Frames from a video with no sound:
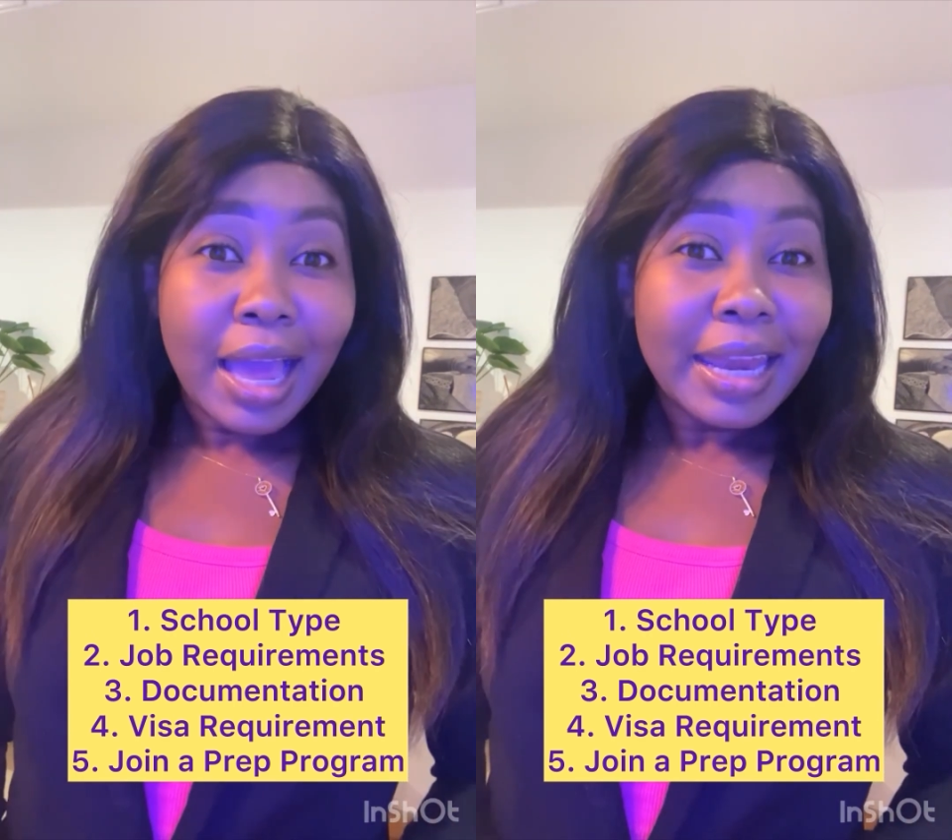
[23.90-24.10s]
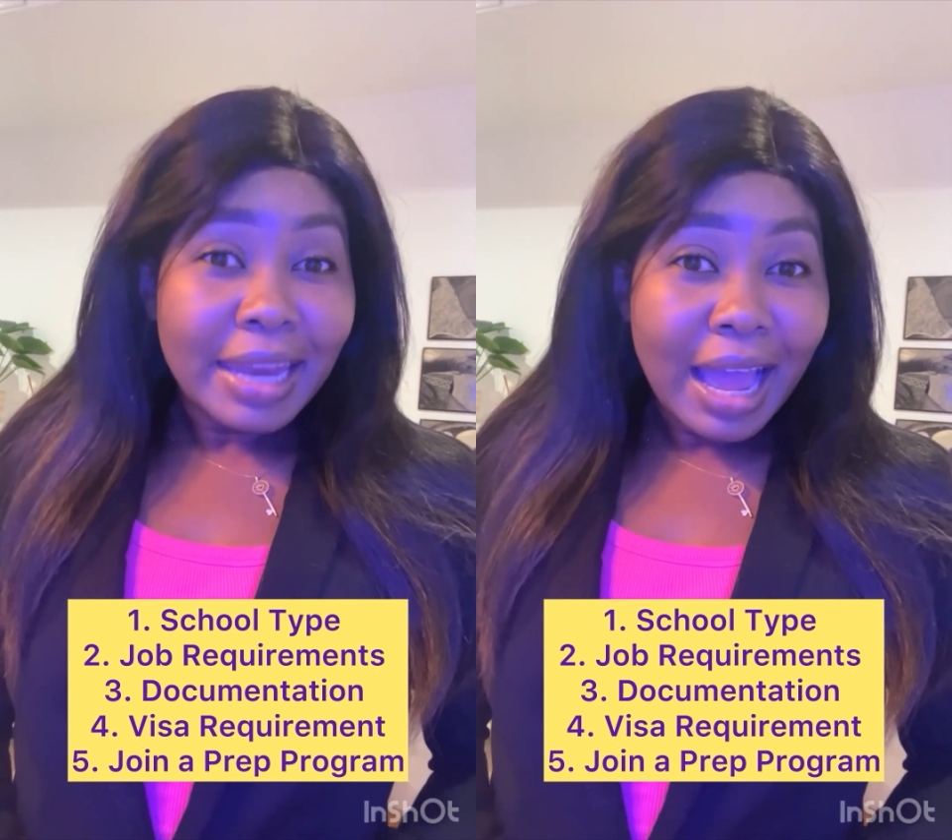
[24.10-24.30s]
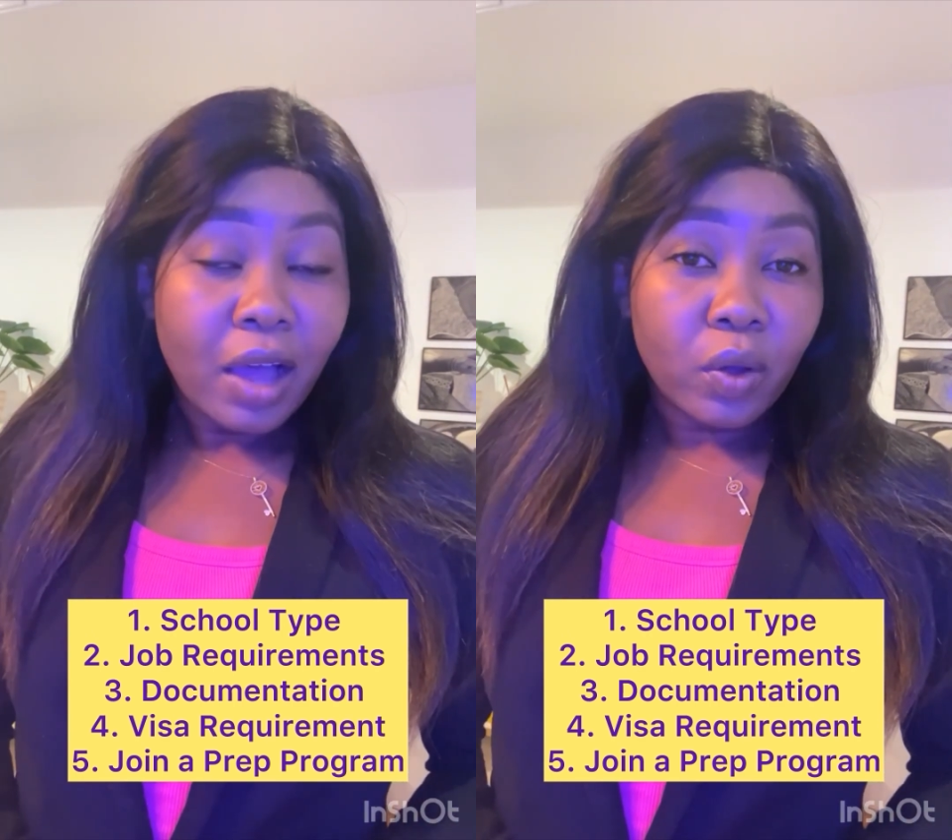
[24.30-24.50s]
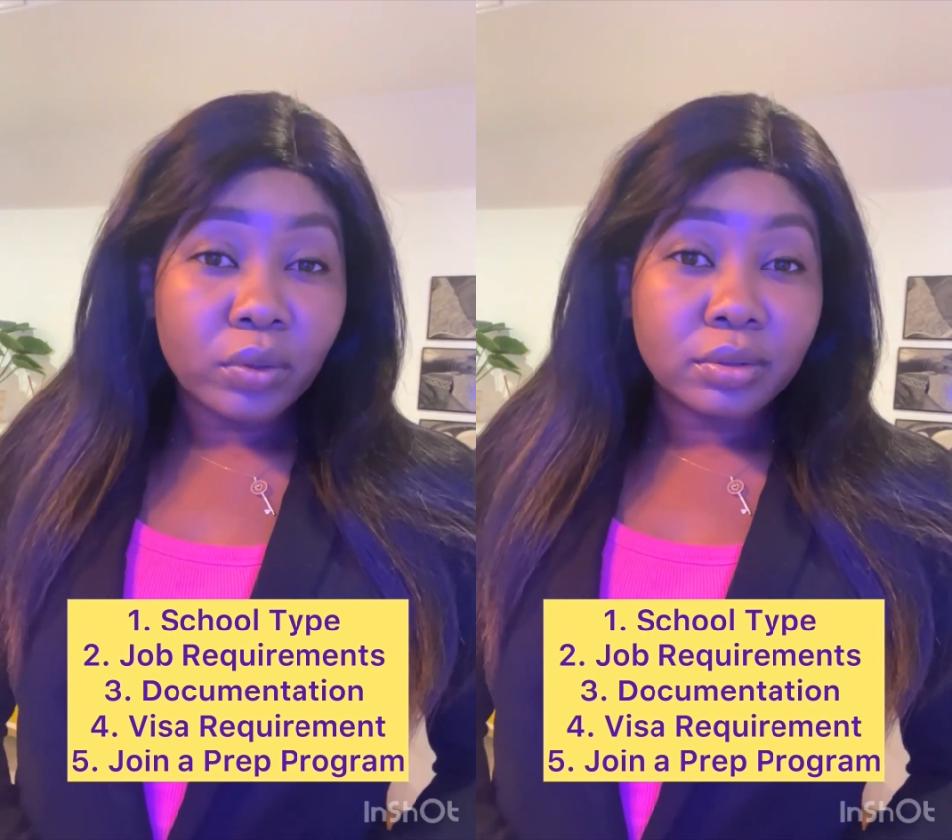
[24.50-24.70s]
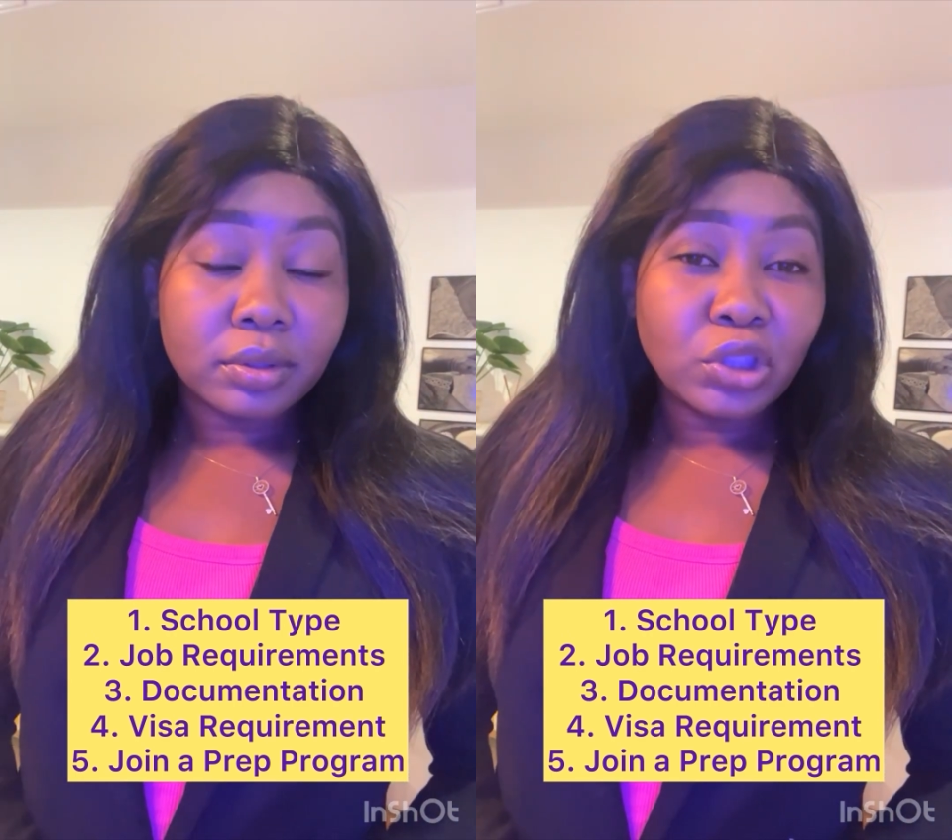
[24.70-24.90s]

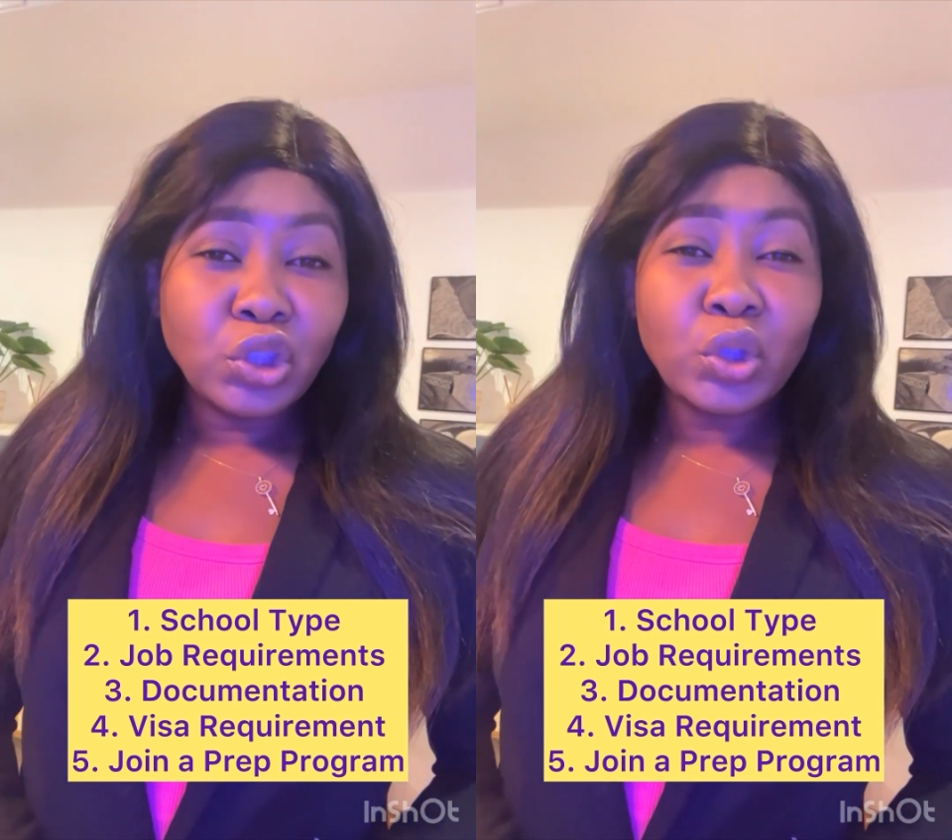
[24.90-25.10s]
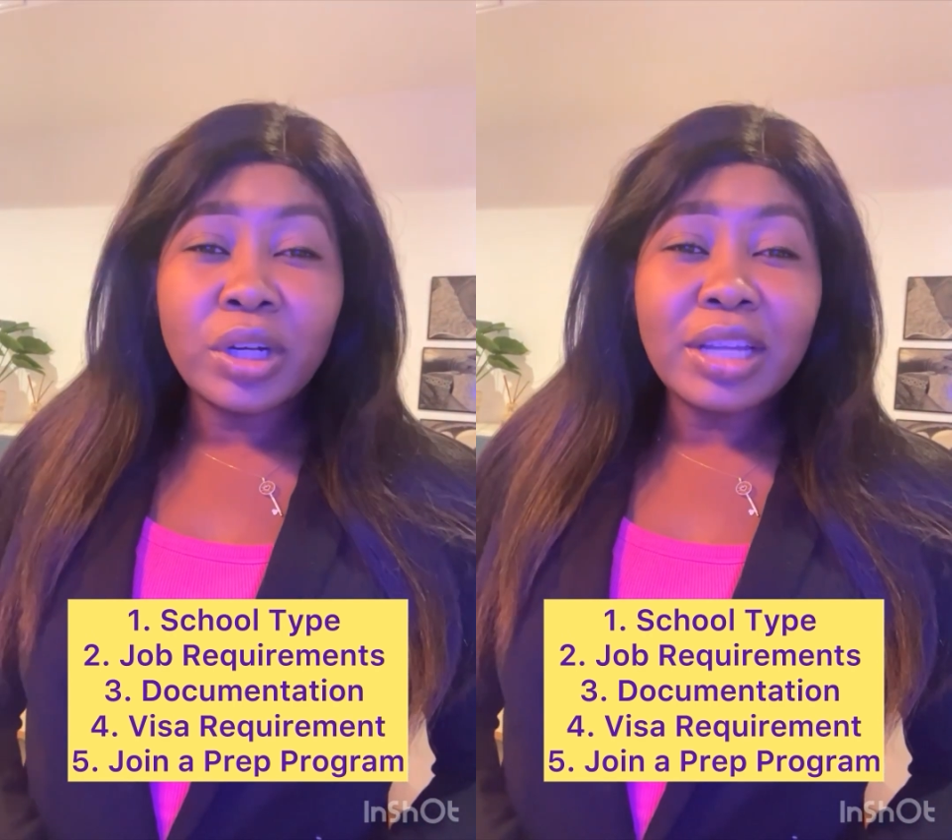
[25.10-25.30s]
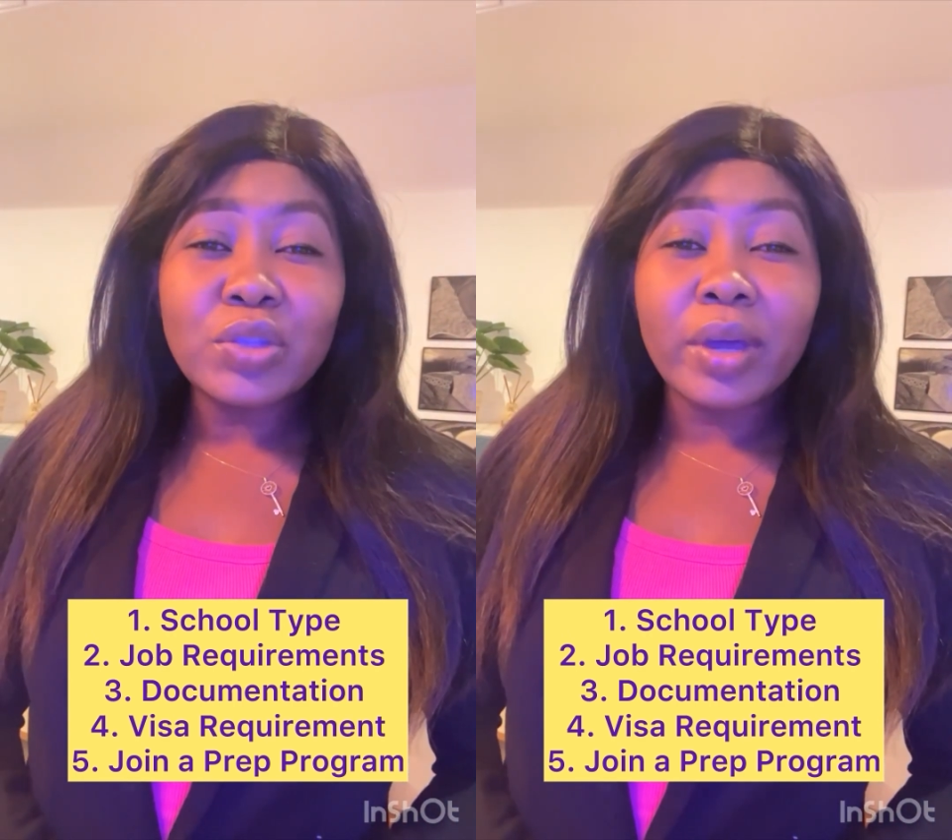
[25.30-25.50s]
Now, you need to